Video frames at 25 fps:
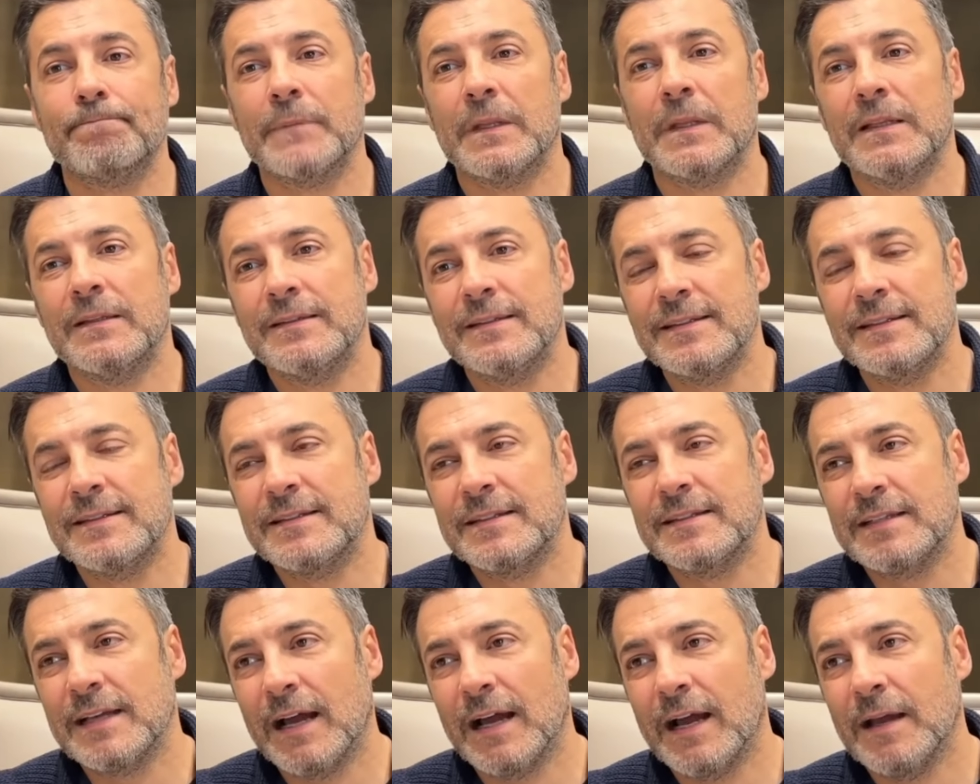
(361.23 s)
the
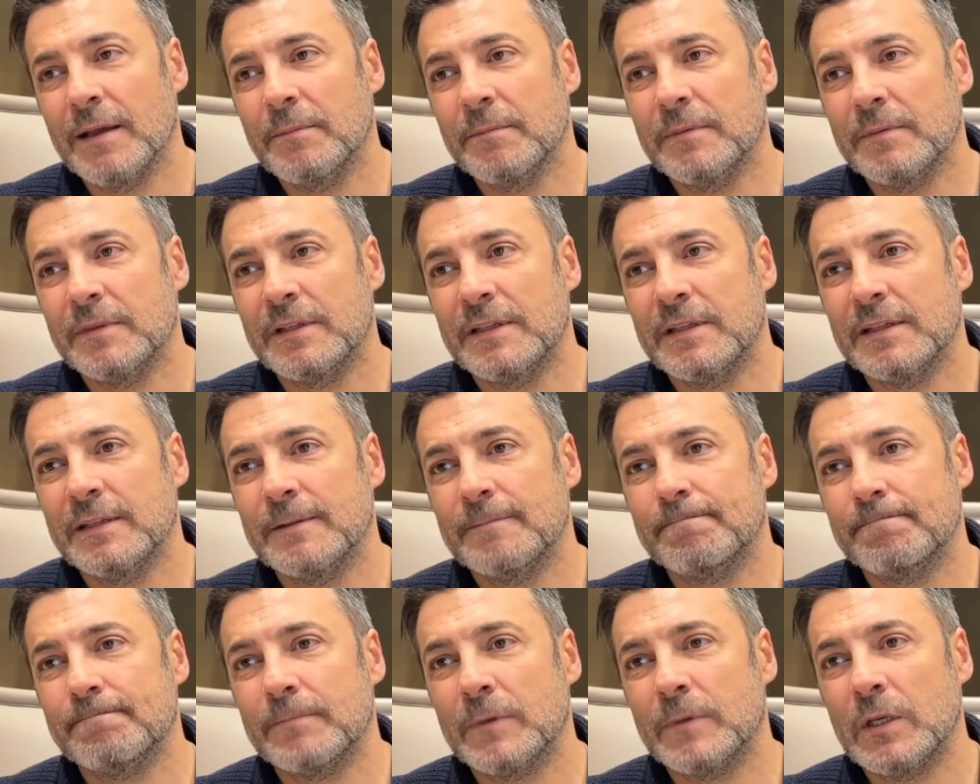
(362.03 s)
time the
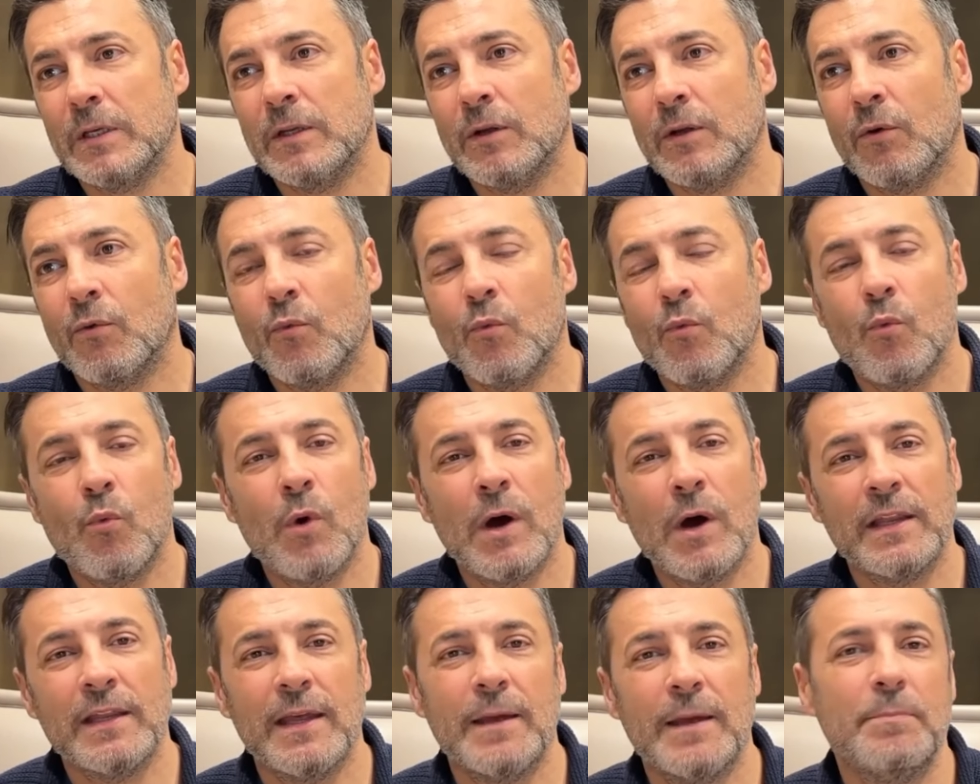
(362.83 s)
you know
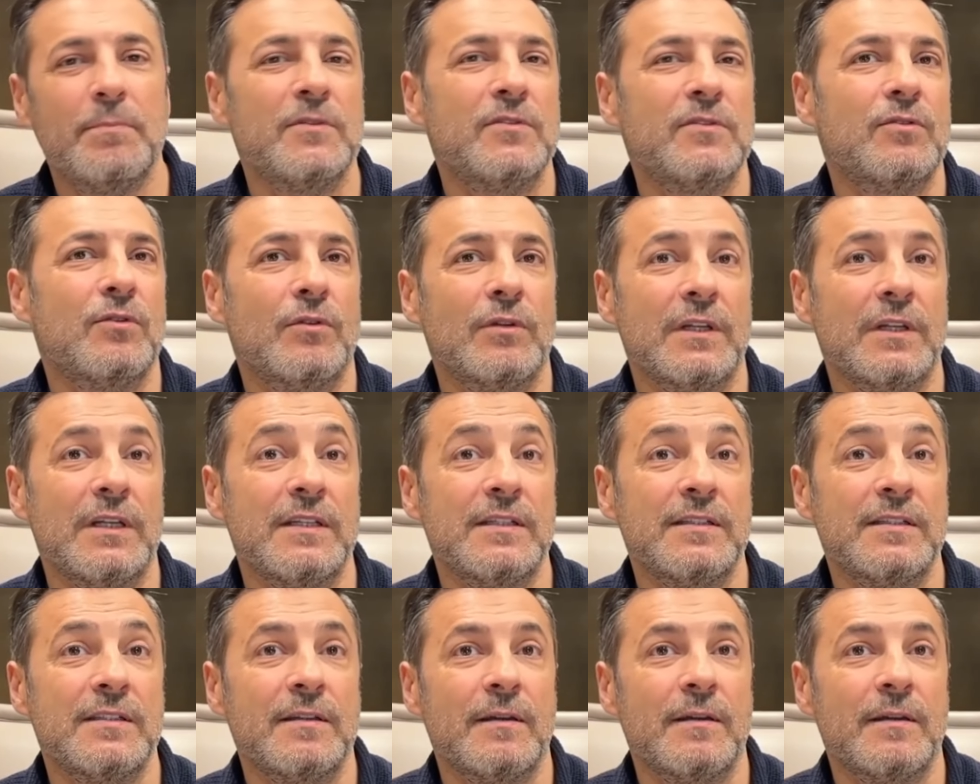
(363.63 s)
one episode is